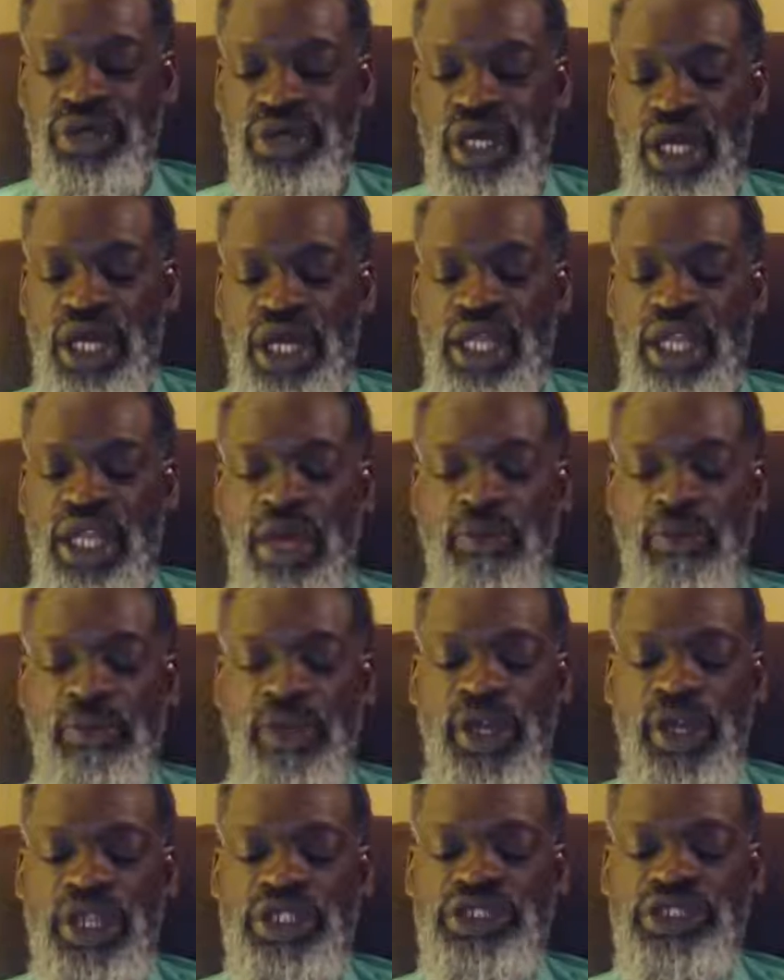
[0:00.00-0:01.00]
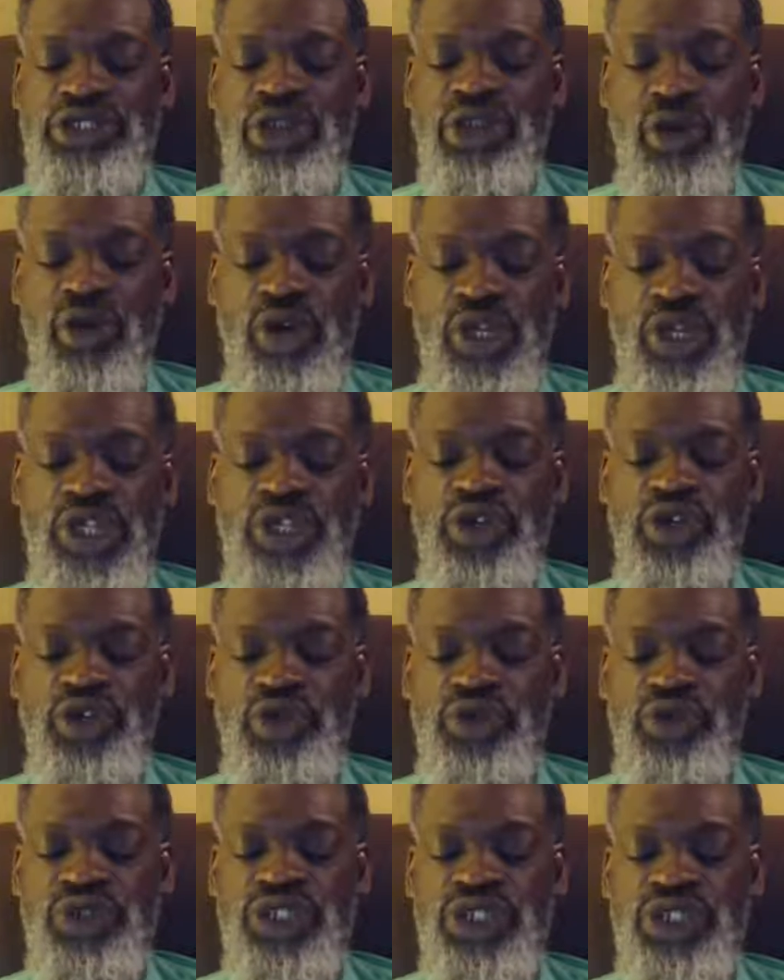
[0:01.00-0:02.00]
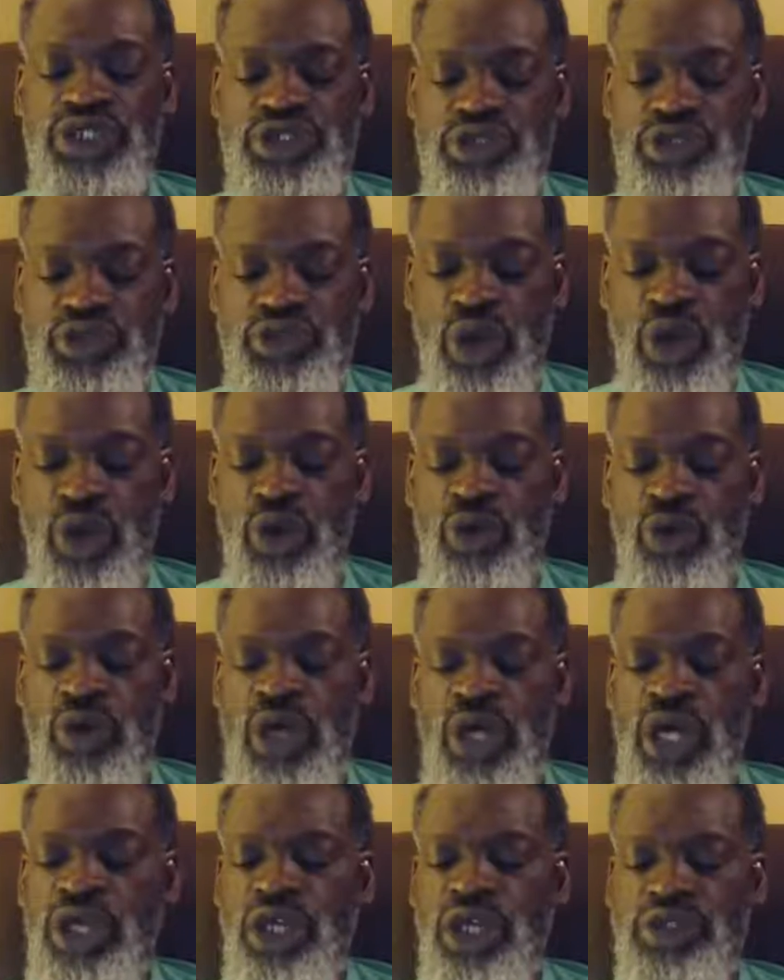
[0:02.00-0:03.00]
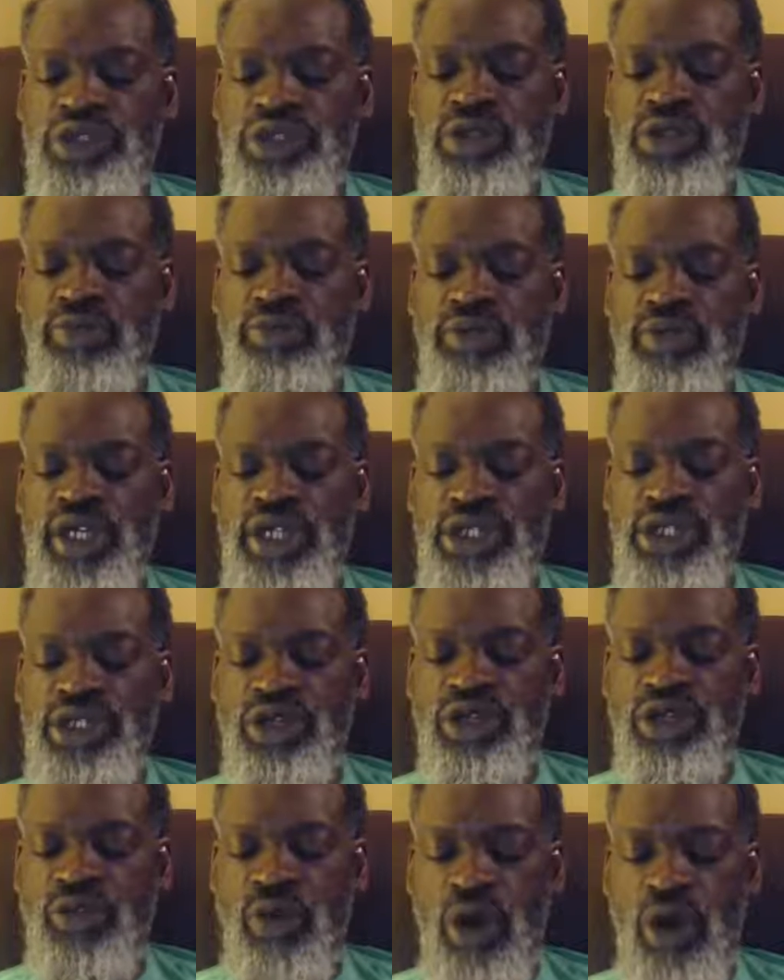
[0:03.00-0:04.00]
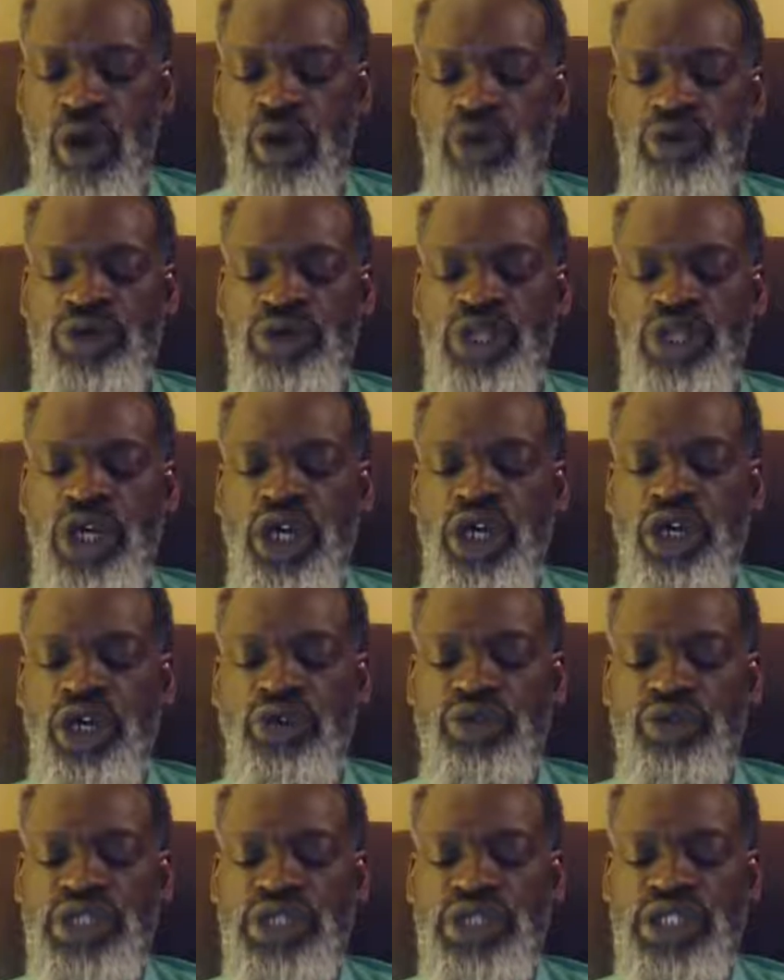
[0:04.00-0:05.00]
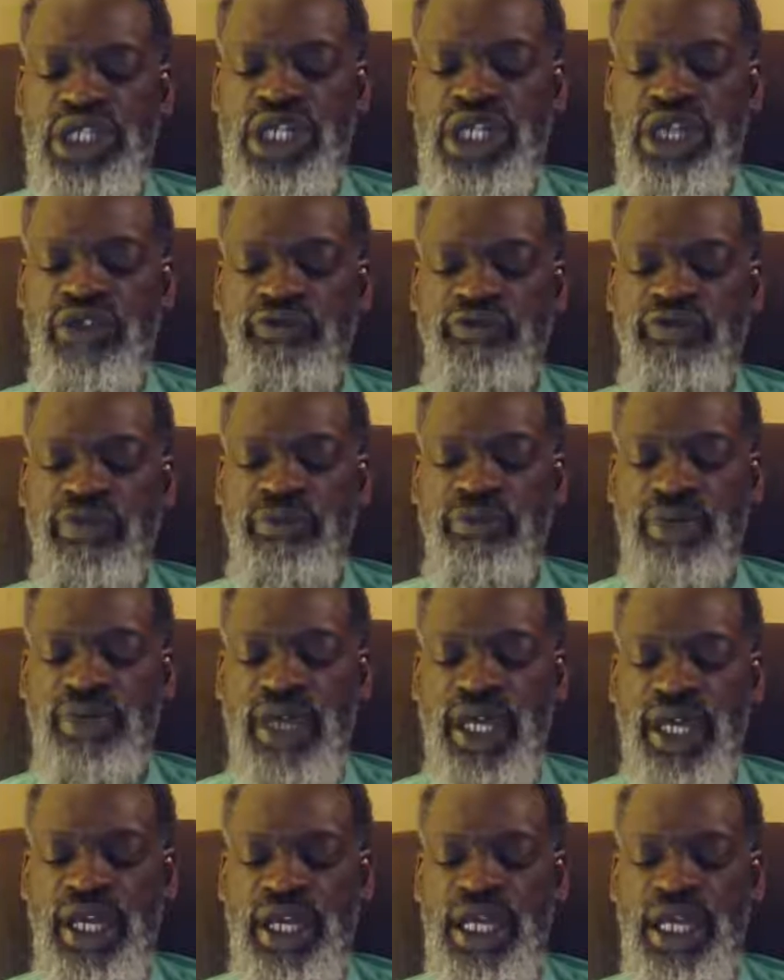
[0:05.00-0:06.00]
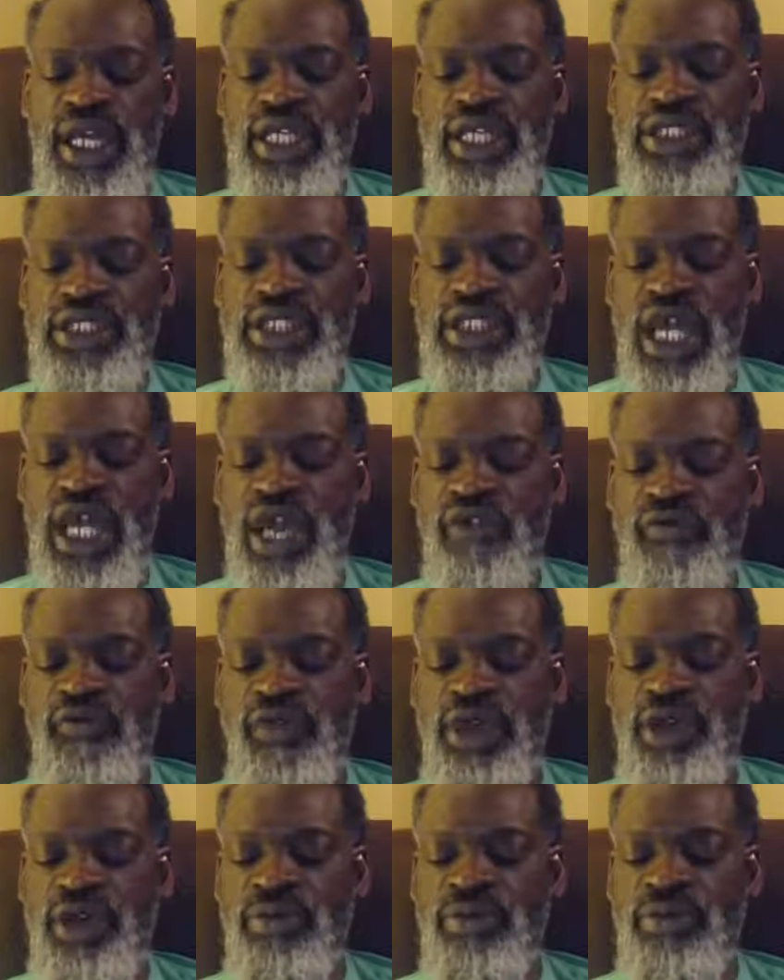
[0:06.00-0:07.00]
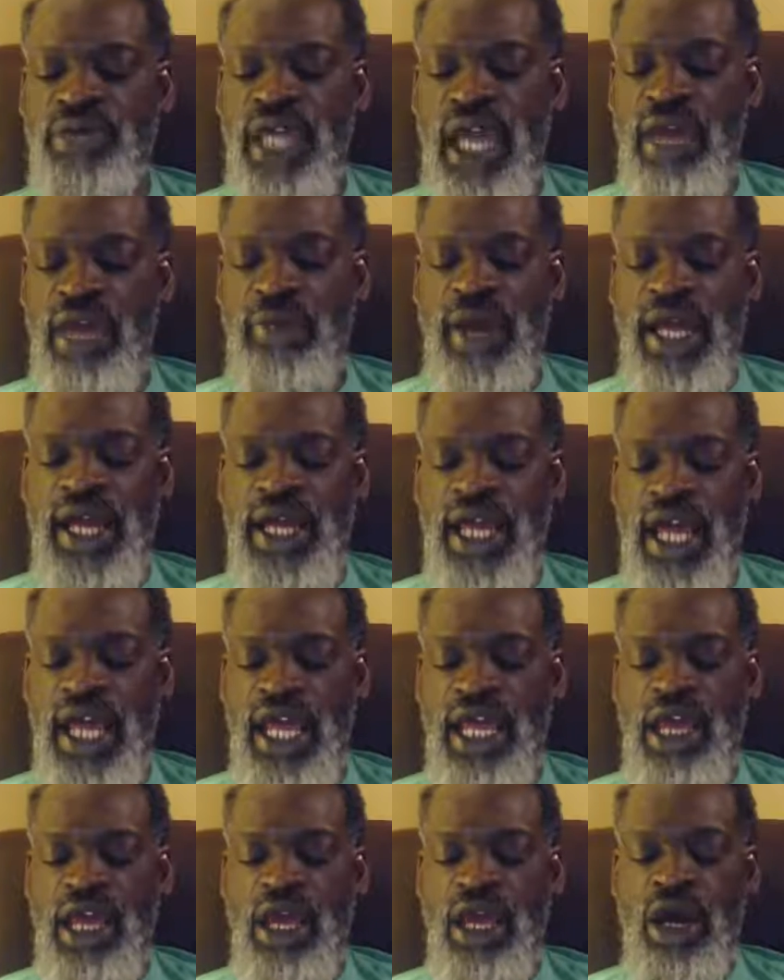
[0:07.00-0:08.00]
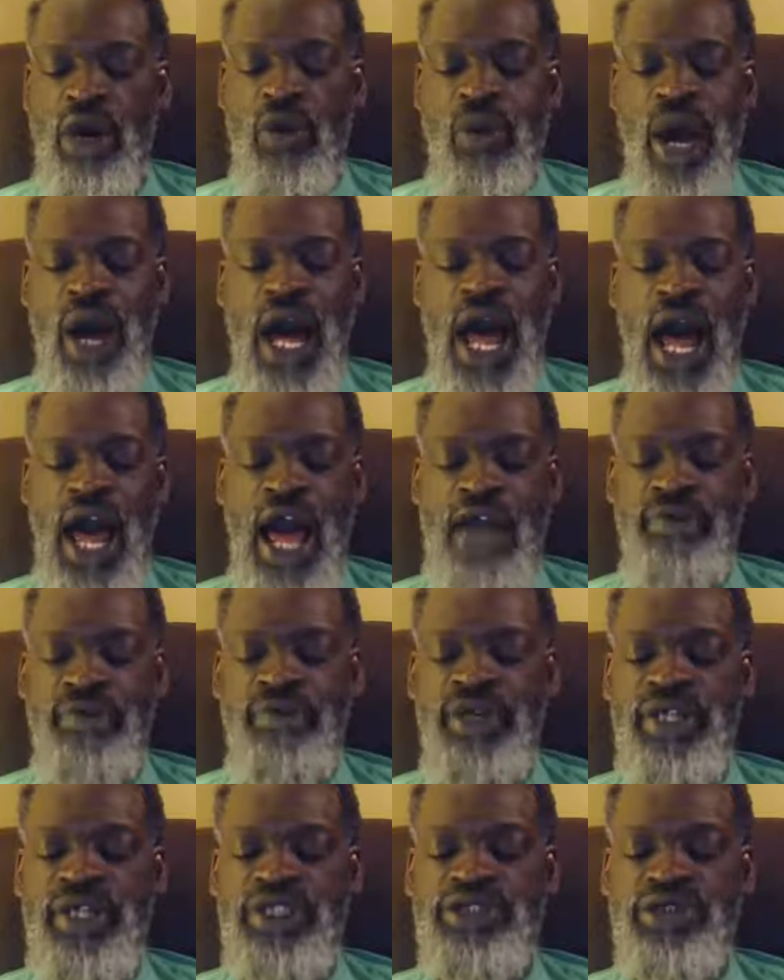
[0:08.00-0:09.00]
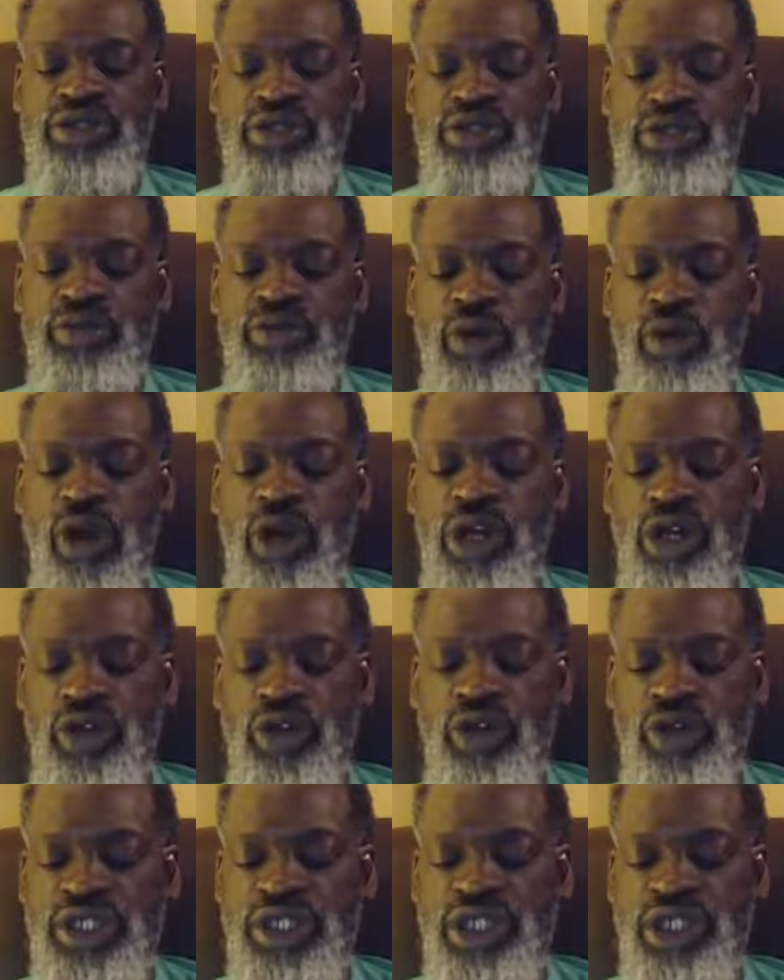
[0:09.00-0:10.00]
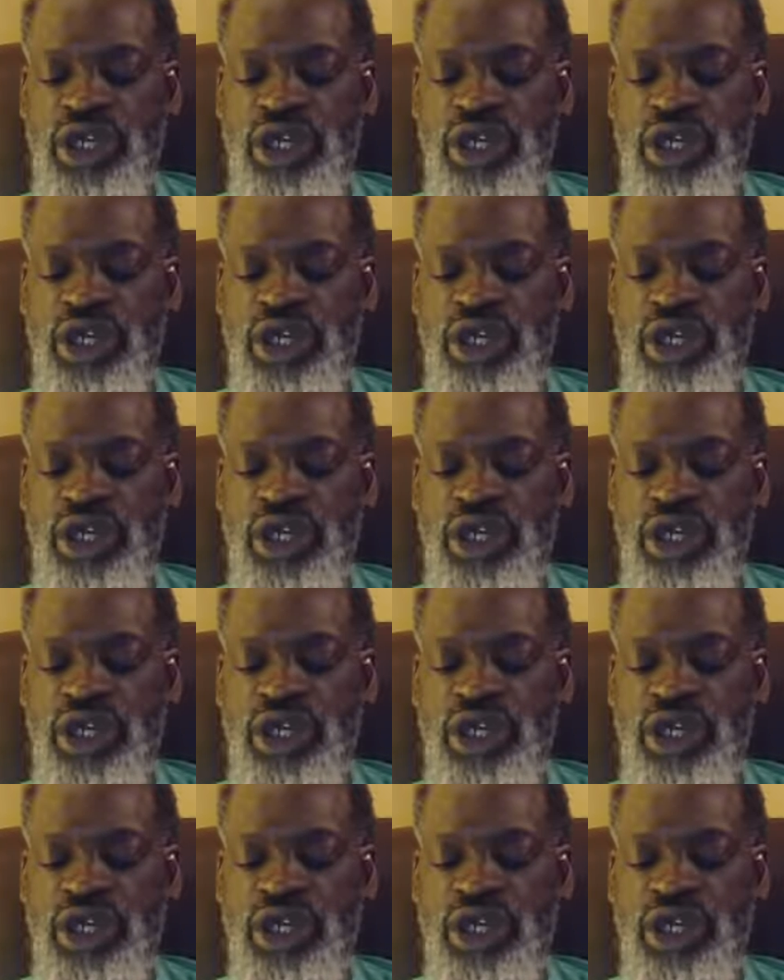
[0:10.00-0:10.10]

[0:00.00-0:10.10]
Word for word: That being so huge and strong, you submit to the wrongs you receive from men and slave for them day by day, while I, being so small a creature,